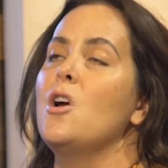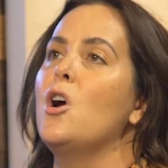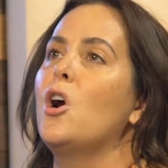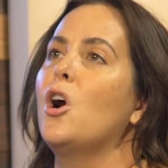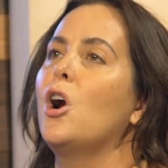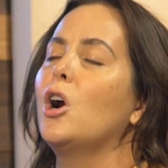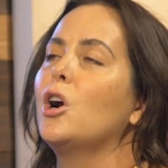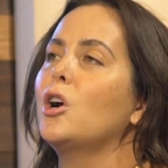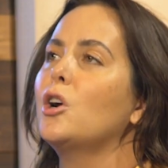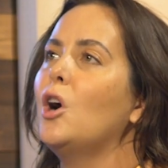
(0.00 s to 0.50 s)

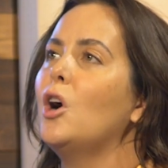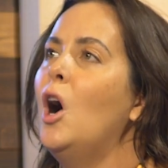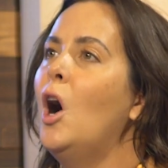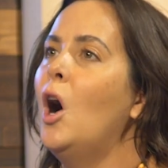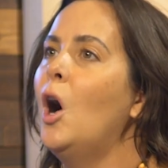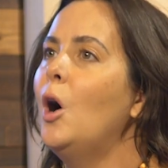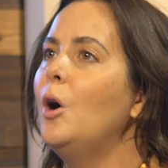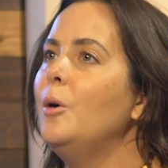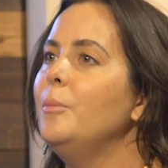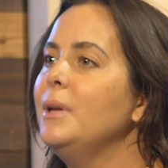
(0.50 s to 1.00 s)
Her
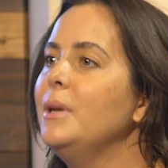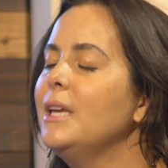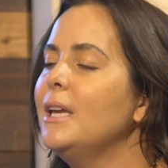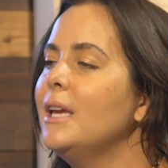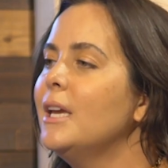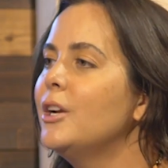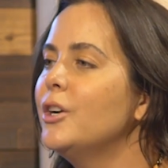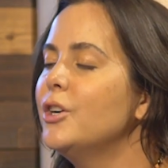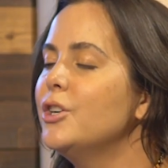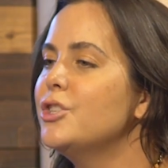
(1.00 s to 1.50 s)

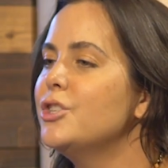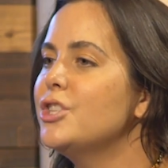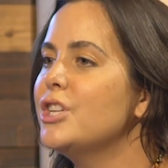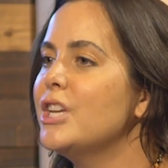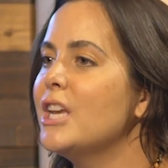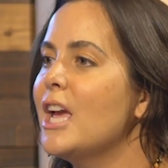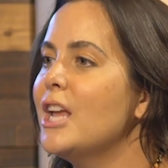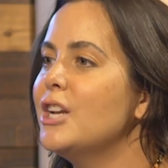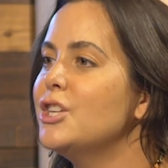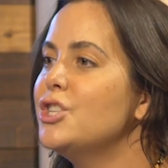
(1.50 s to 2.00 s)
calming
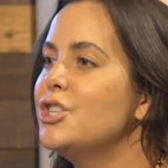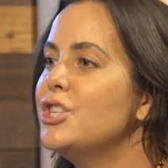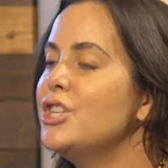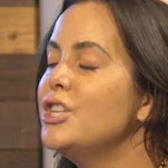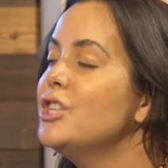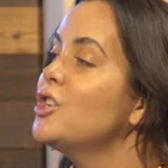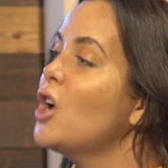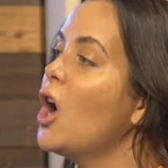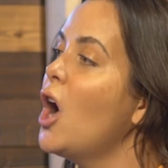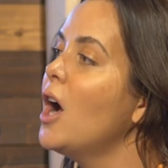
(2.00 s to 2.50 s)
energy, and
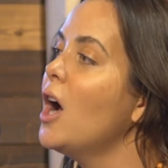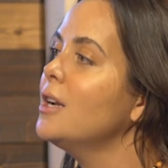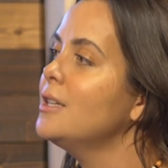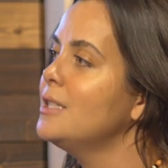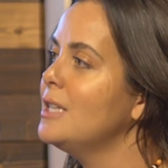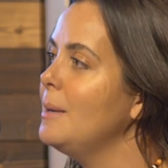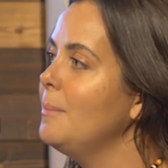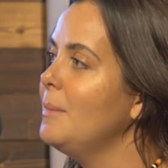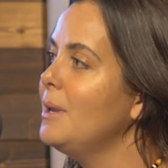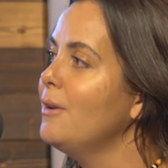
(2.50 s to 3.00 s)
she
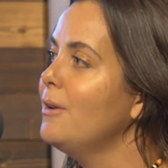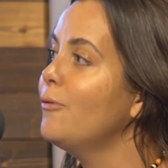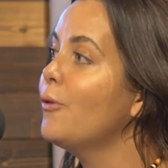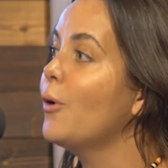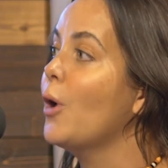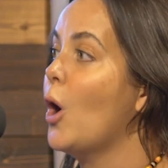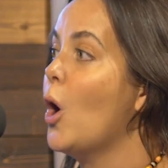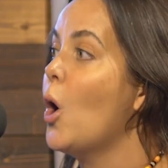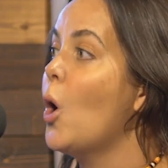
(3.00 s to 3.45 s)
talked to me for